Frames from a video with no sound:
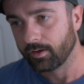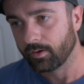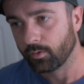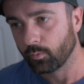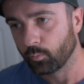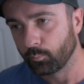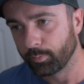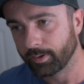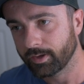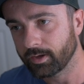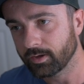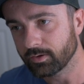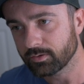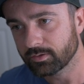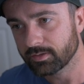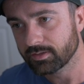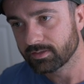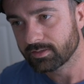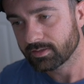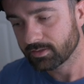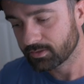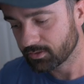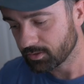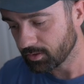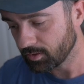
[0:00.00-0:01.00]
because it's
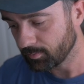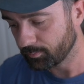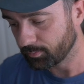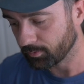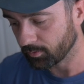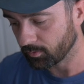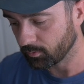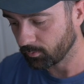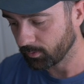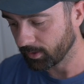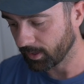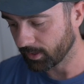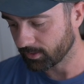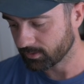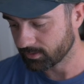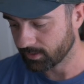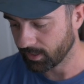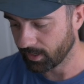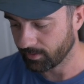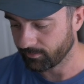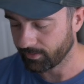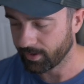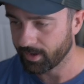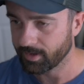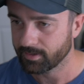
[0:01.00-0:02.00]
a tuple, we actually
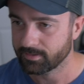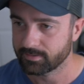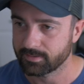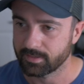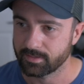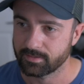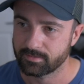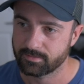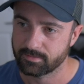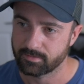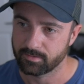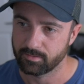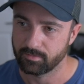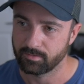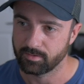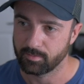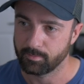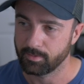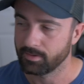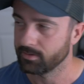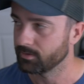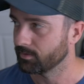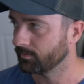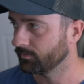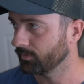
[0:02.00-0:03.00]
have access to them
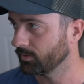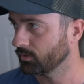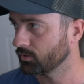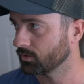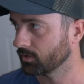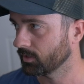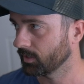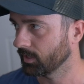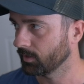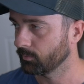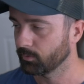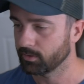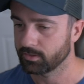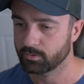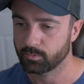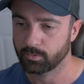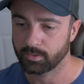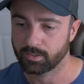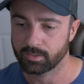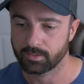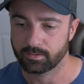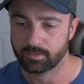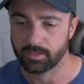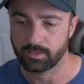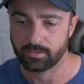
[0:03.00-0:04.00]
individually, which we
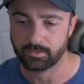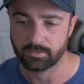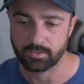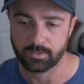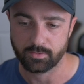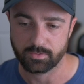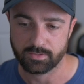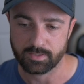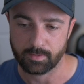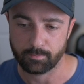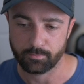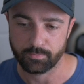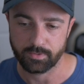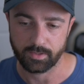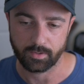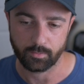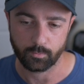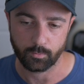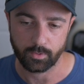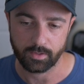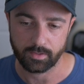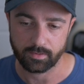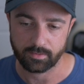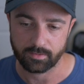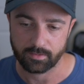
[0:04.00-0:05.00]
can then do something
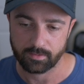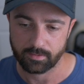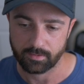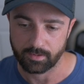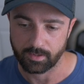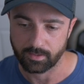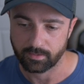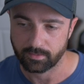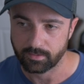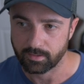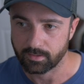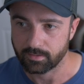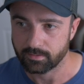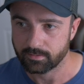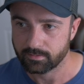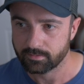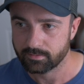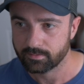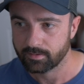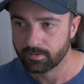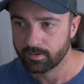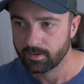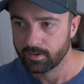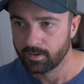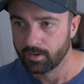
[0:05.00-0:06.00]
with like this.
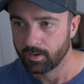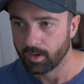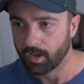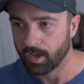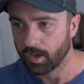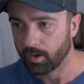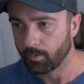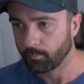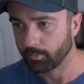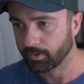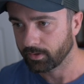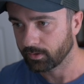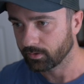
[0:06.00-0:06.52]
Uh, we can